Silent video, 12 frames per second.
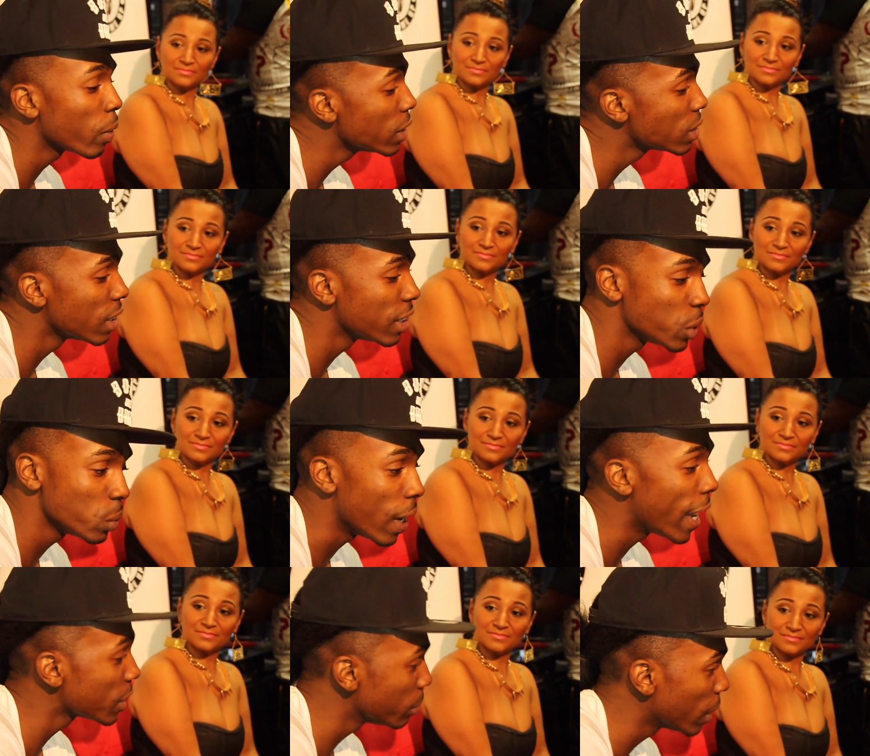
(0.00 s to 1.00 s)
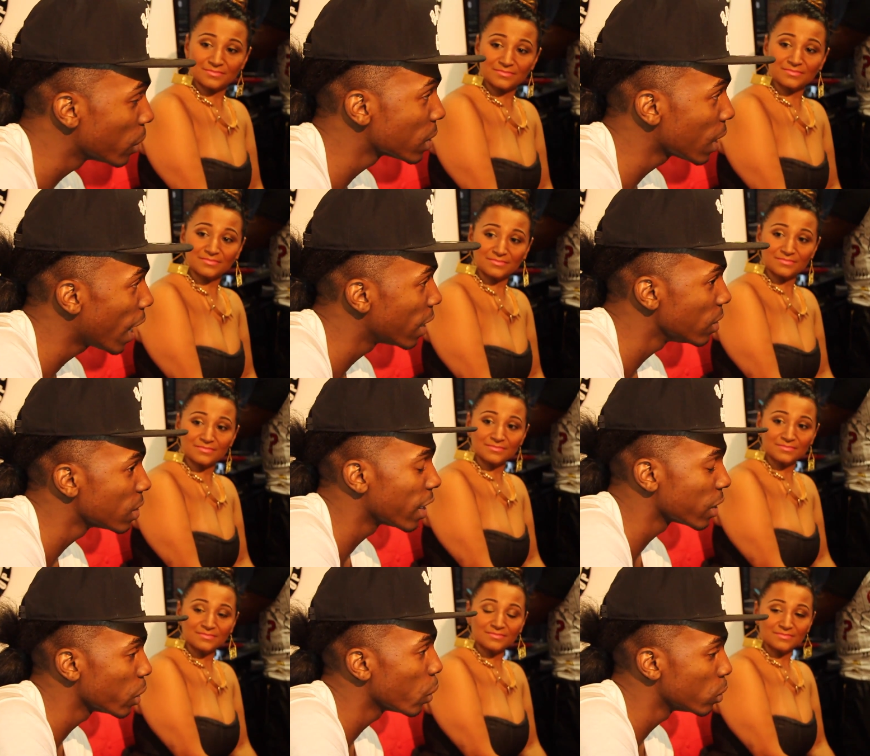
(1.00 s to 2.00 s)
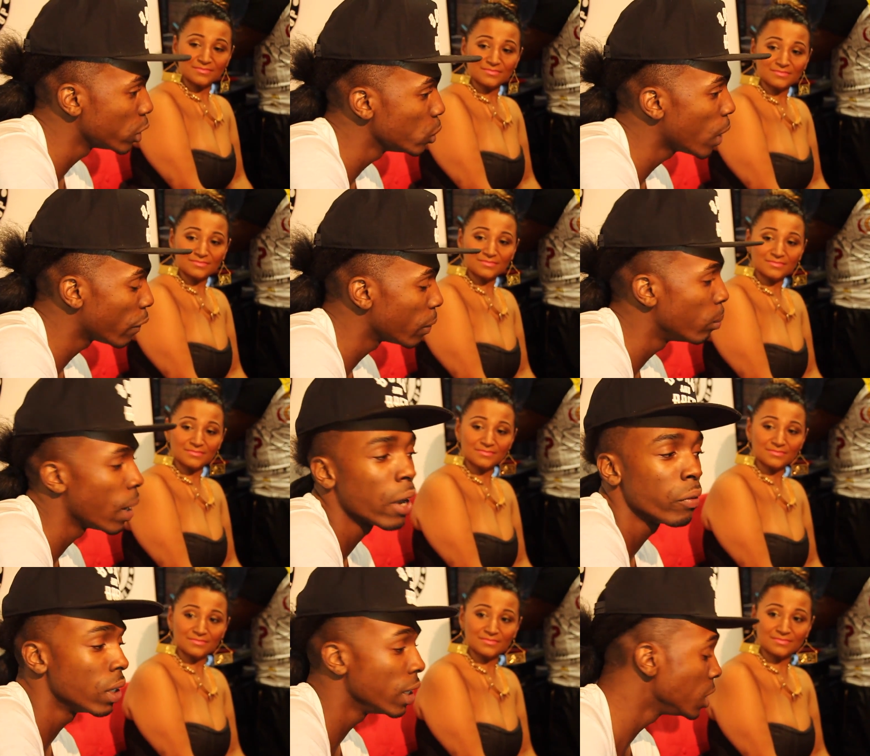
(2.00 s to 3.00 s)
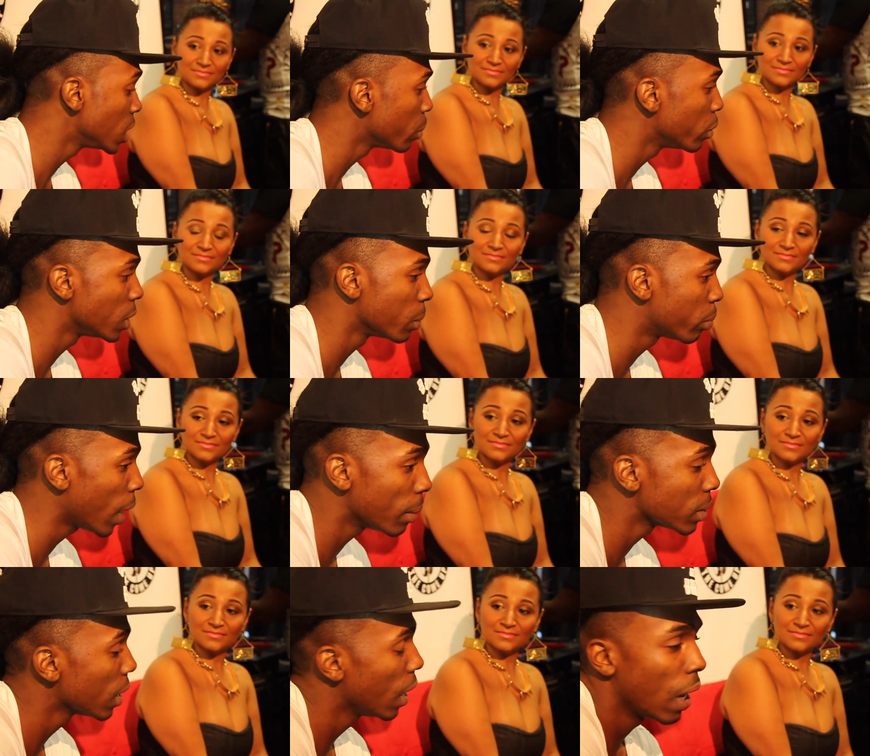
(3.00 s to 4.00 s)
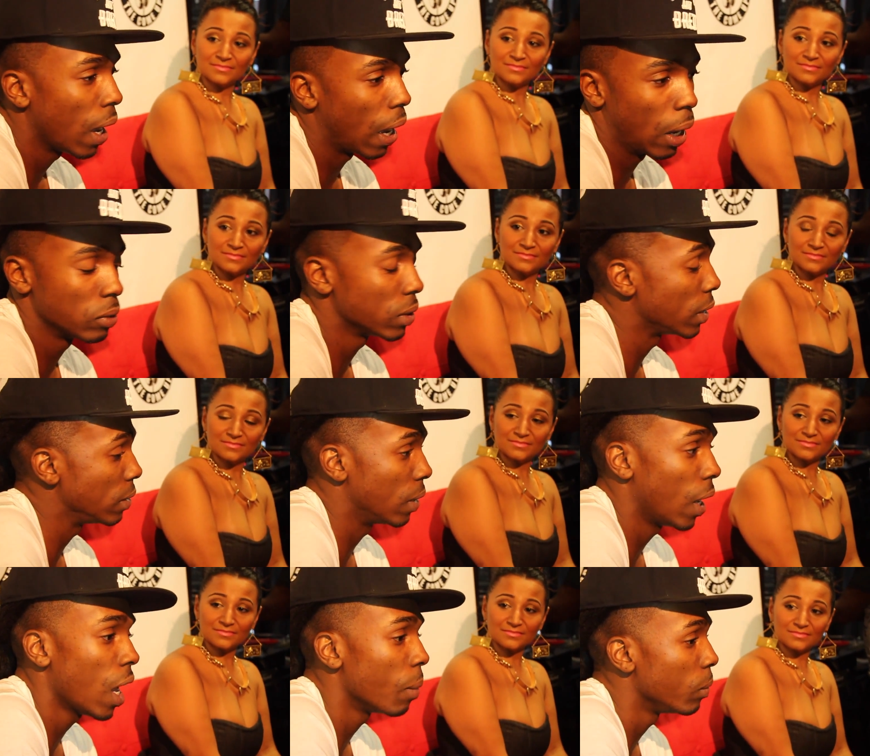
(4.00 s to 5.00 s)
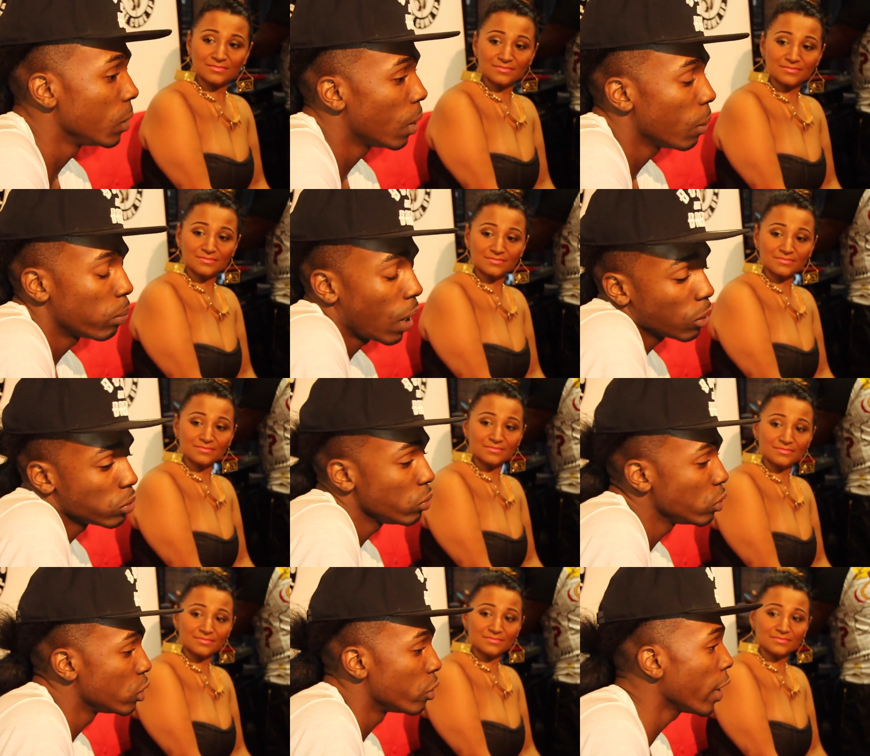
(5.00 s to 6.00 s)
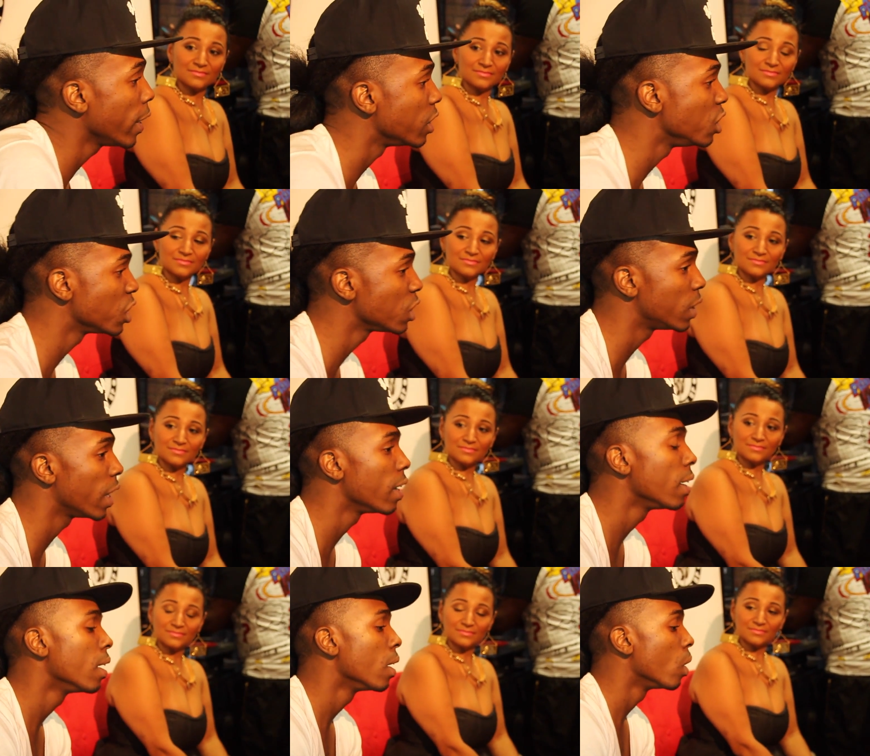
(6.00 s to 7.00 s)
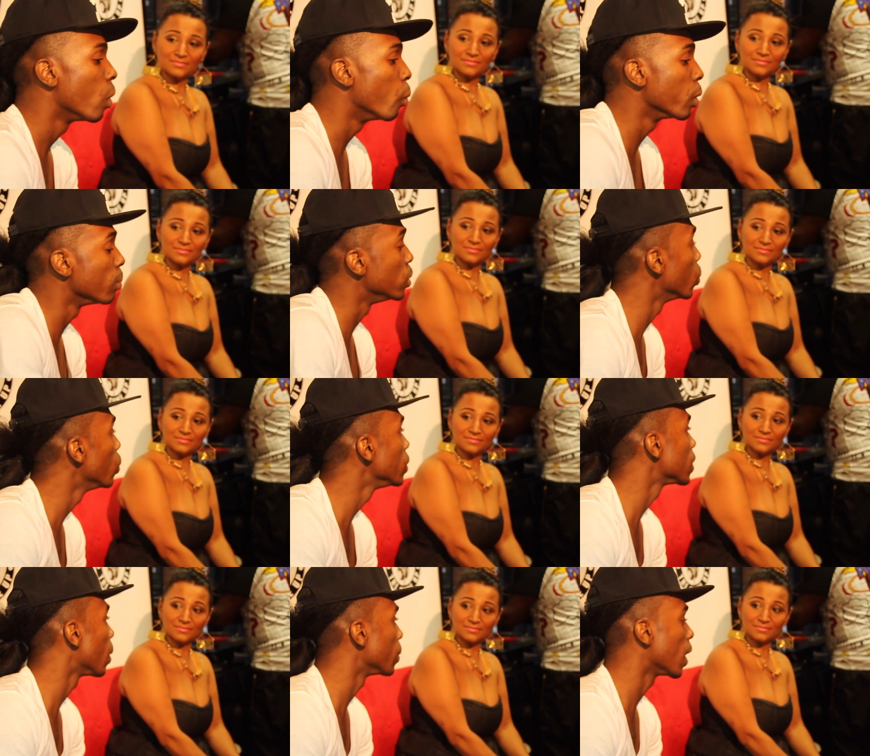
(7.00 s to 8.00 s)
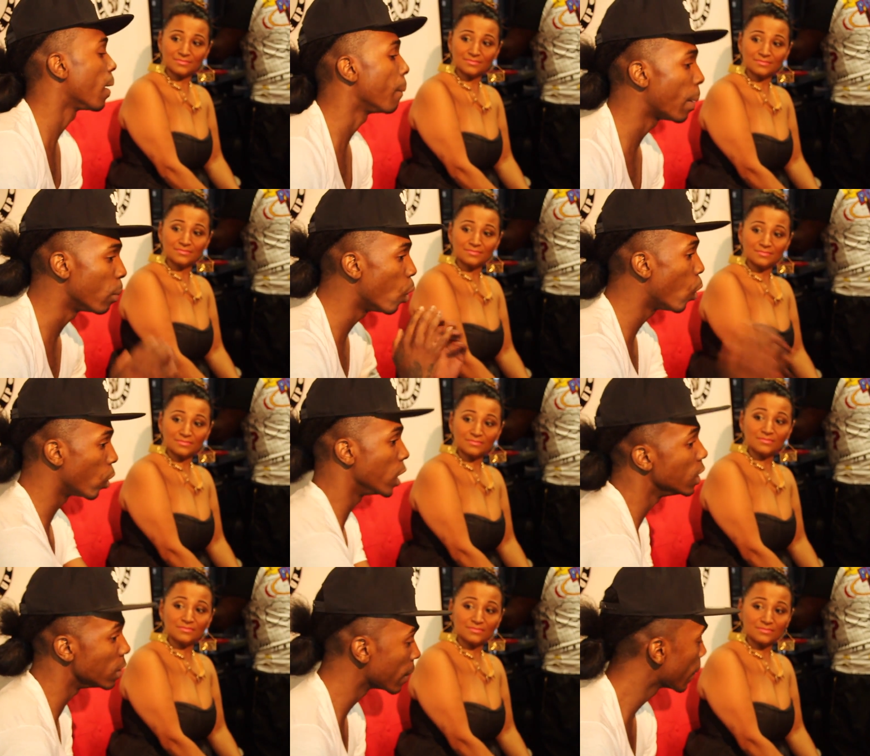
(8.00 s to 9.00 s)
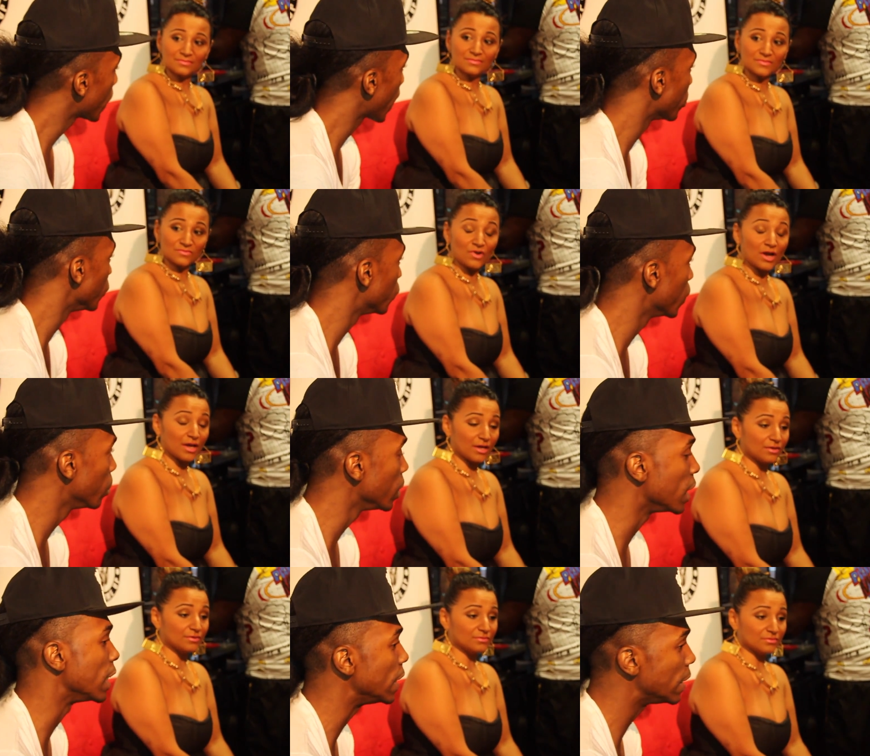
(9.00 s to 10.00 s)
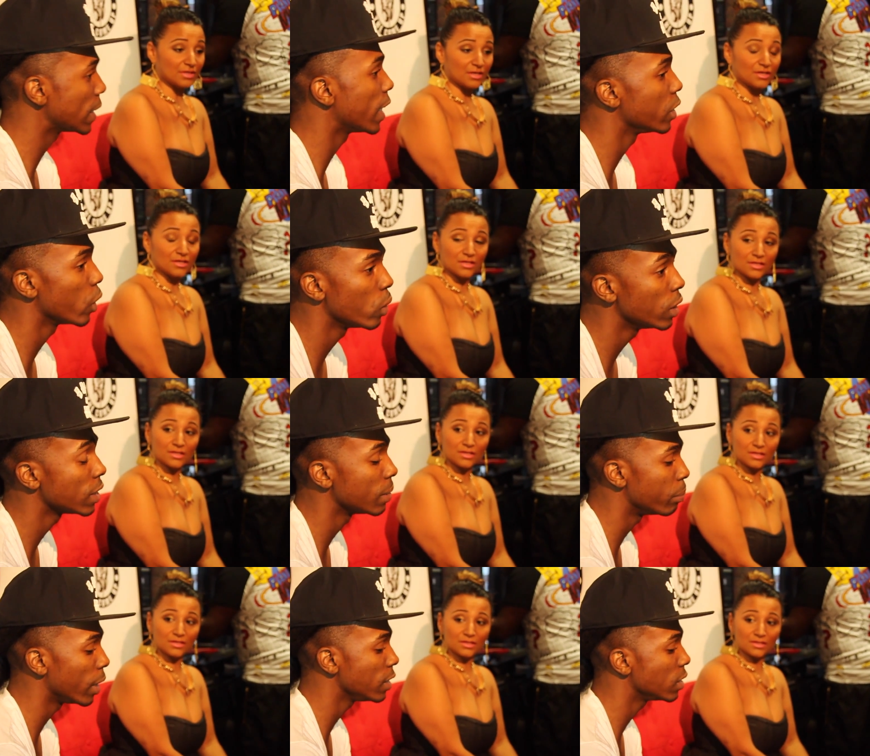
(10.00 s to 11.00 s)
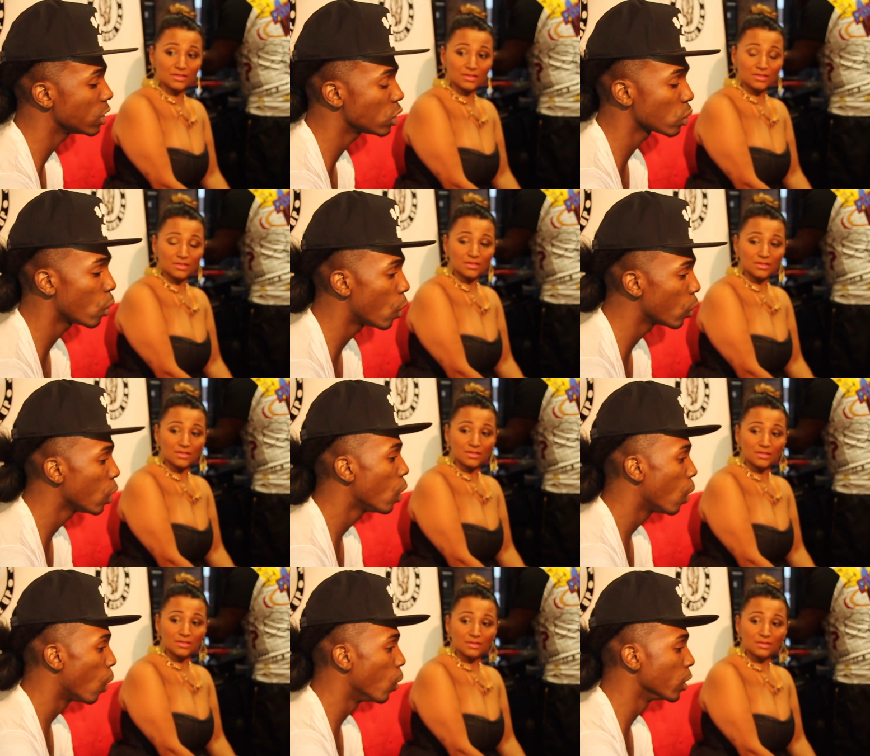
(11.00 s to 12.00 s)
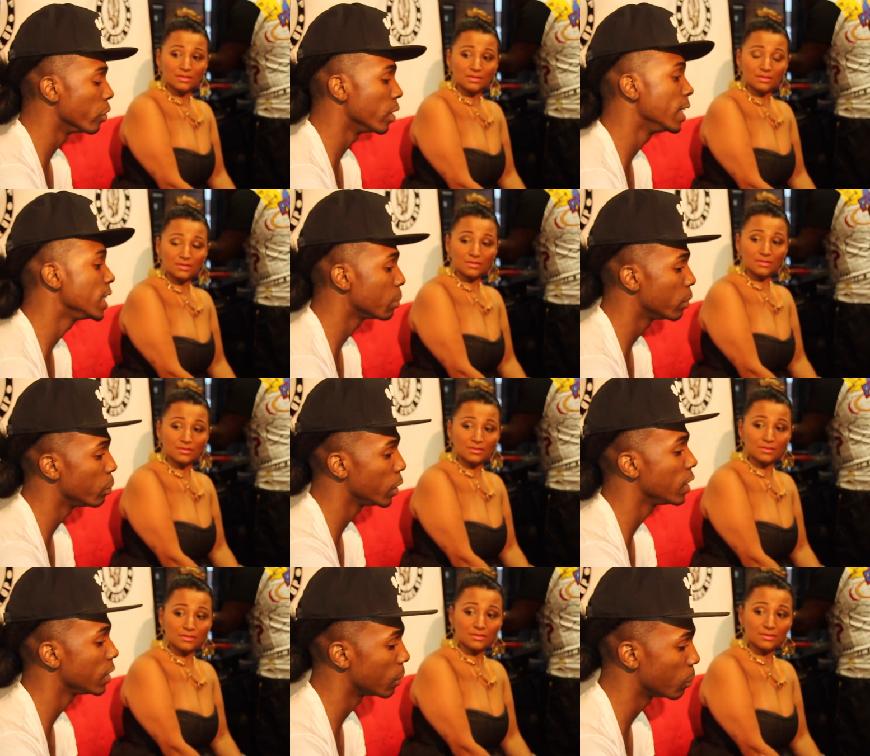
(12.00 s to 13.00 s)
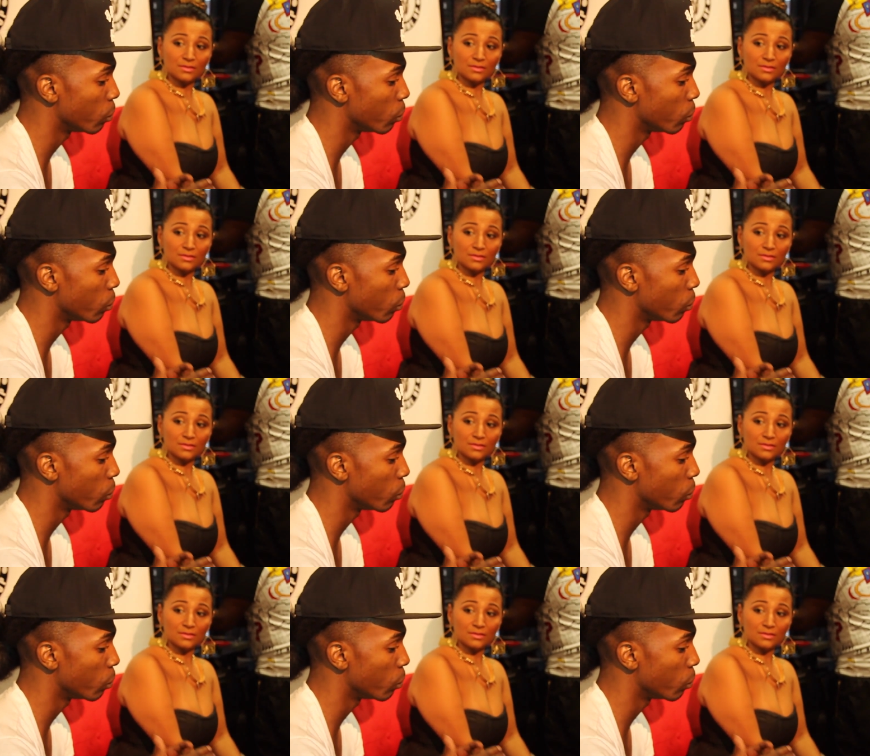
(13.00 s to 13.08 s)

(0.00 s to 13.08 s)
Speaker 1: question that you asked me outside. He's like, "Yo, did you have a bad relationship with your pops?" I was like, "Nah, man, my pops was great. It's just that when I'm doing something, I'm all in." You right. He said, "Yo, listen, base this song on the relationship with me and